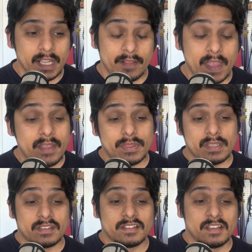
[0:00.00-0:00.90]
And that
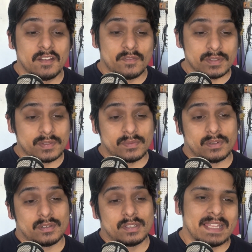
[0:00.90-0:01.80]
thing, first of
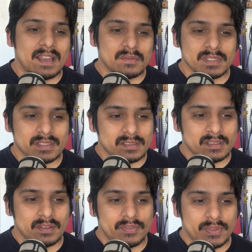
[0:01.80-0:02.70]
all, that was
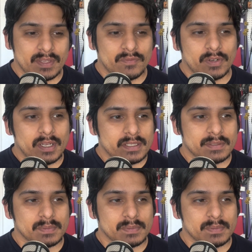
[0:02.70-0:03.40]
a thing for us,